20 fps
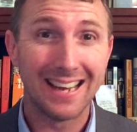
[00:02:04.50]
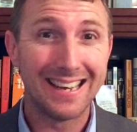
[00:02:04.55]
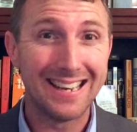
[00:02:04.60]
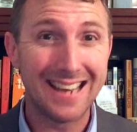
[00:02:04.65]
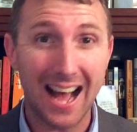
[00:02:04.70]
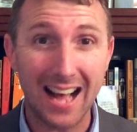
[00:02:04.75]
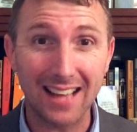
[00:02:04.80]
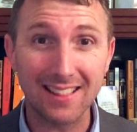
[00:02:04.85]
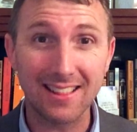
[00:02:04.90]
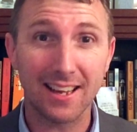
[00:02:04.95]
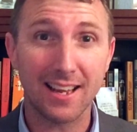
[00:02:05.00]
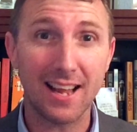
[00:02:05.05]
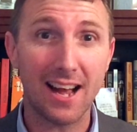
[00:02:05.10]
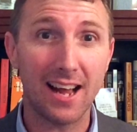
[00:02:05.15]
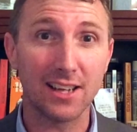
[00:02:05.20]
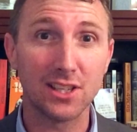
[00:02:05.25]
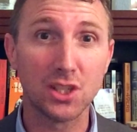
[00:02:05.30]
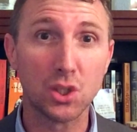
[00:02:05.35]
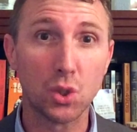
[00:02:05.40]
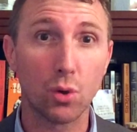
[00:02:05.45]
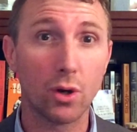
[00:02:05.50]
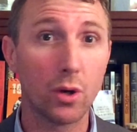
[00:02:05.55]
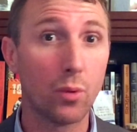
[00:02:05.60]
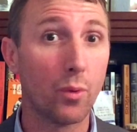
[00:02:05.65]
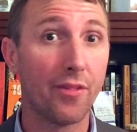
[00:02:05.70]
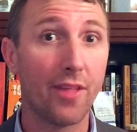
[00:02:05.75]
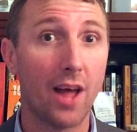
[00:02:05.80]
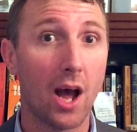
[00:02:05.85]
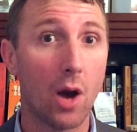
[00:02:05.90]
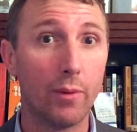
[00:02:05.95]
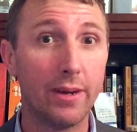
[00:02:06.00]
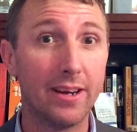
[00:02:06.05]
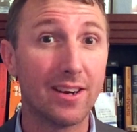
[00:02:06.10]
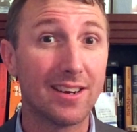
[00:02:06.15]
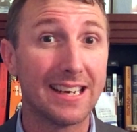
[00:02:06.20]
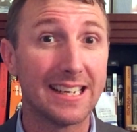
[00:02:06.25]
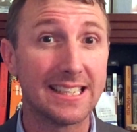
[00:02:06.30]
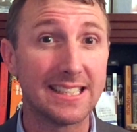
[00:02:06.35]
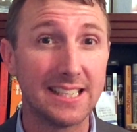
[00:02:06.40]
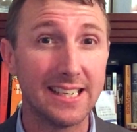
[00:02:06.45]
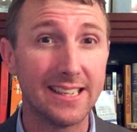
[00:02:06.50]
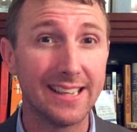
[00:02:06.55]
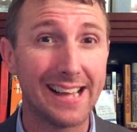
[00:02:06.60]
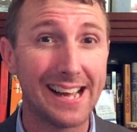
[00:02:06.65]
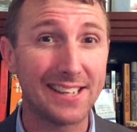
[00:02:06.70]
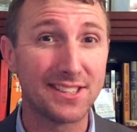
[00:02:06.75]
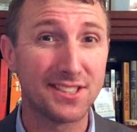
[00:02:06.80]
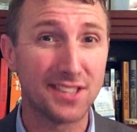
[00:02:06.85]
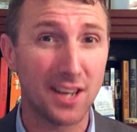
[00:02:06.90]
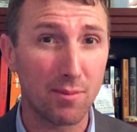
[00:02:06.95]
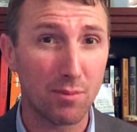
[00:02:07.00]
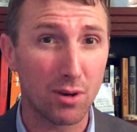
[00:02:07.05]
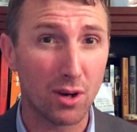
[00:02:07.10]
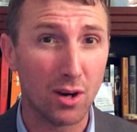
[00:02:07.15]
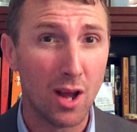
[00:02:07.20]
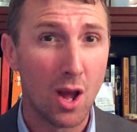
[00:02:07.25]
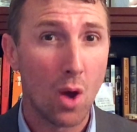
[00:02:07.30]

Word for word: Not the kind of story we thought we were going to see last summer